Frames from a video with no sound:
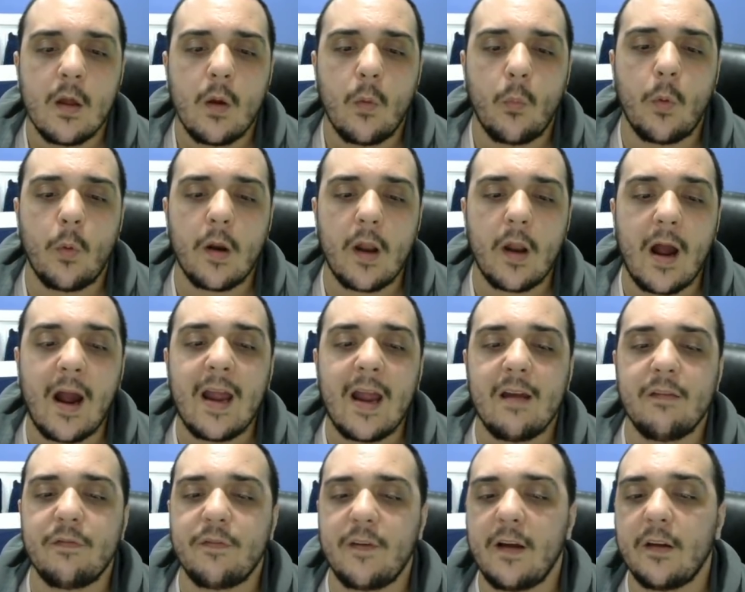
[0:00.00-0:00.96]
what I
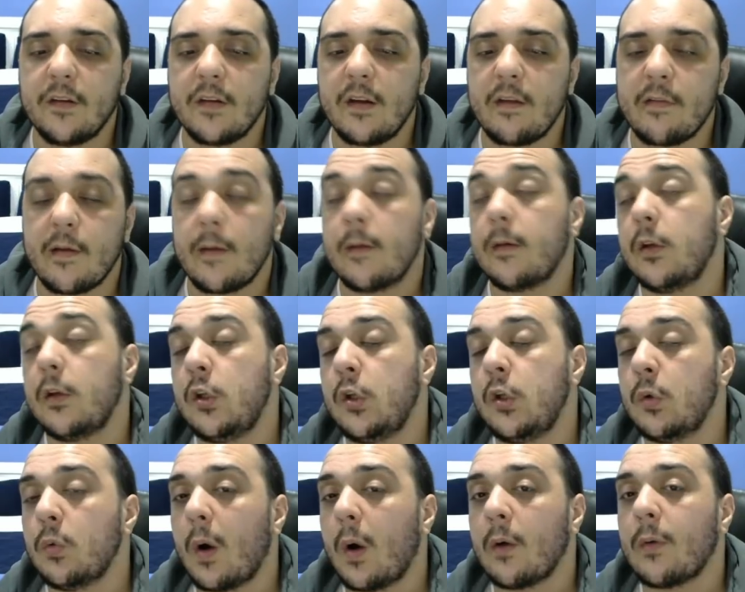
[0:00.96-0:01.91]
have found is that
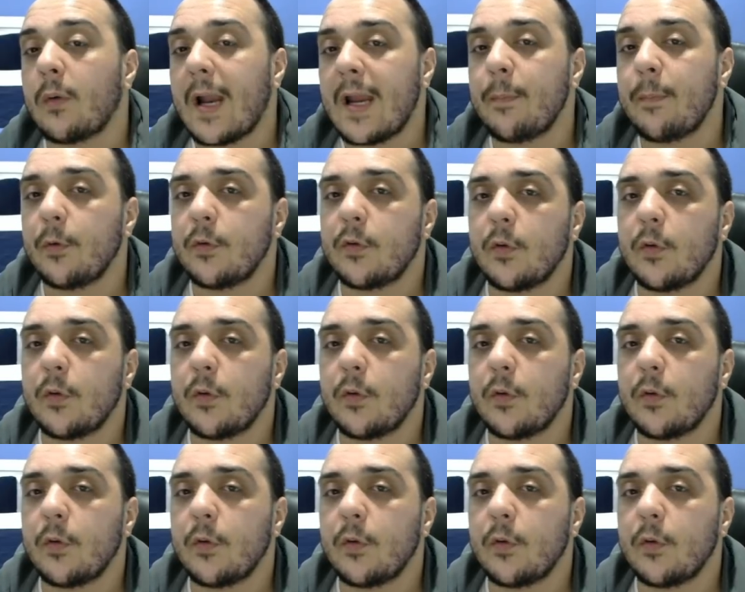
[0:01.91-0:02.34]
you are able